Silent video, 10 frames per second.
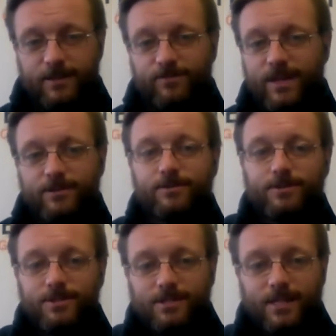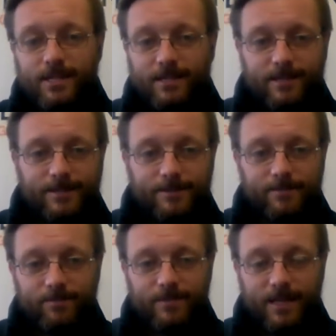vendors
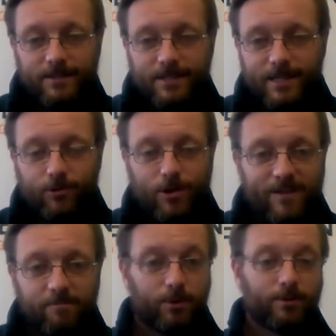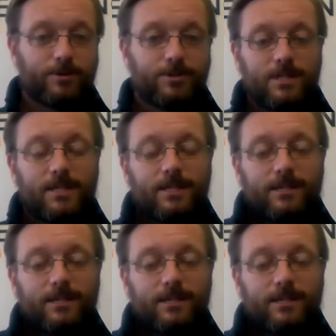and craft brewers,